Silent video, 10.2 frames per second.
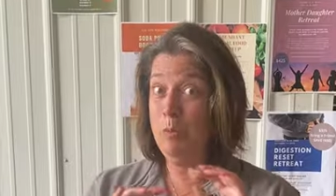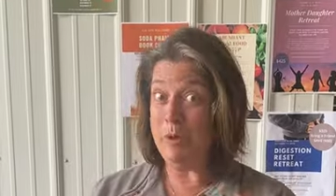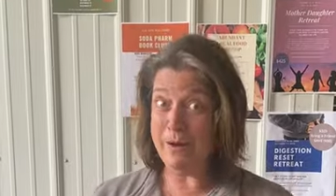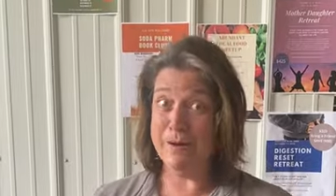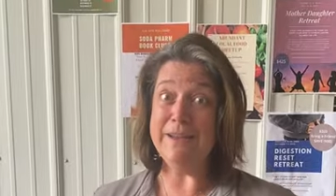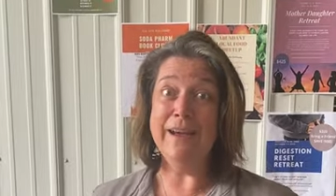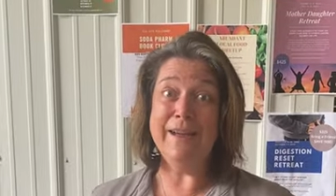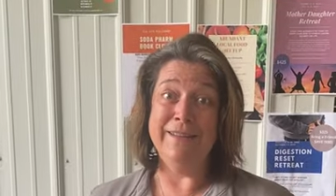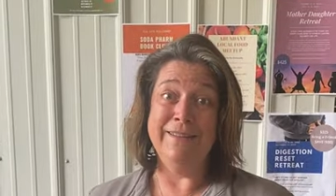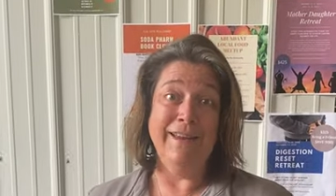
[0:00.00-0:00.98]
we are
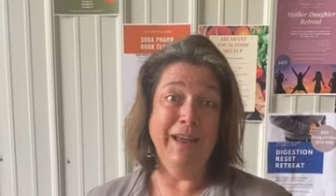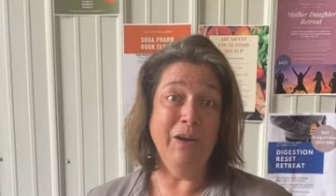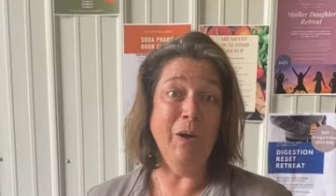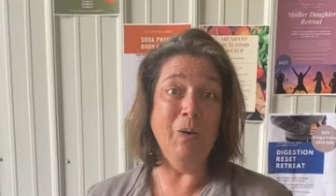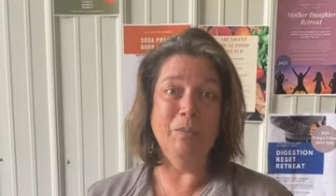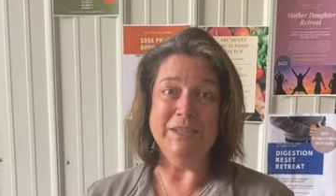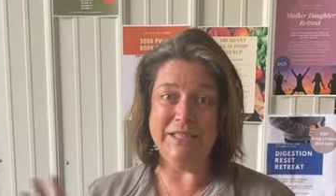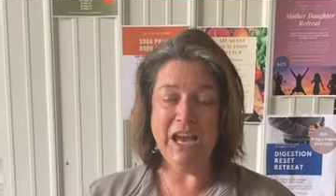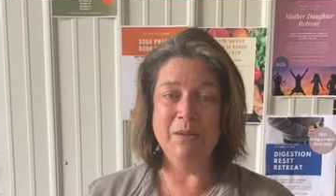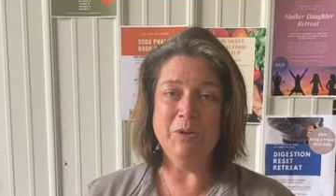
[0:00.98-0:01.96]
done at home. It's
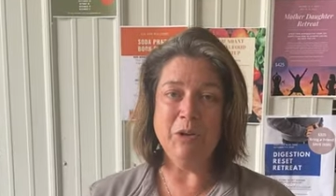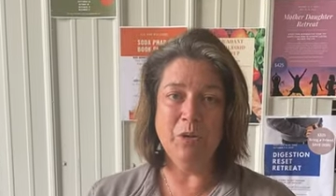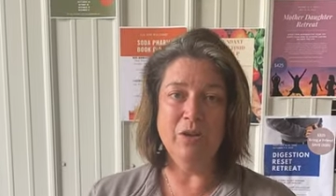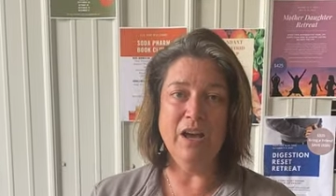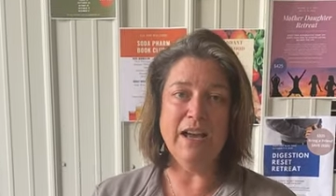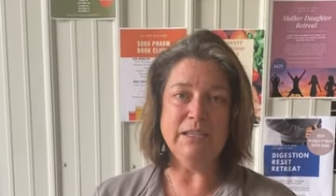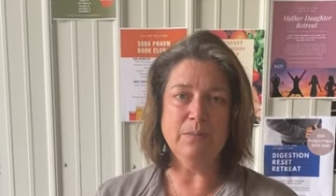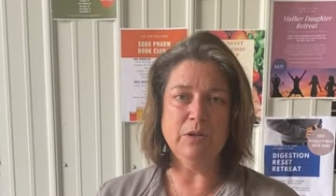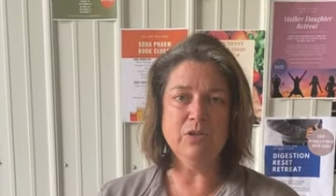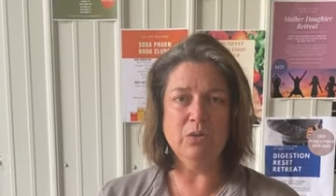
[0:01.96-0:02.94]
time to go to the hospital.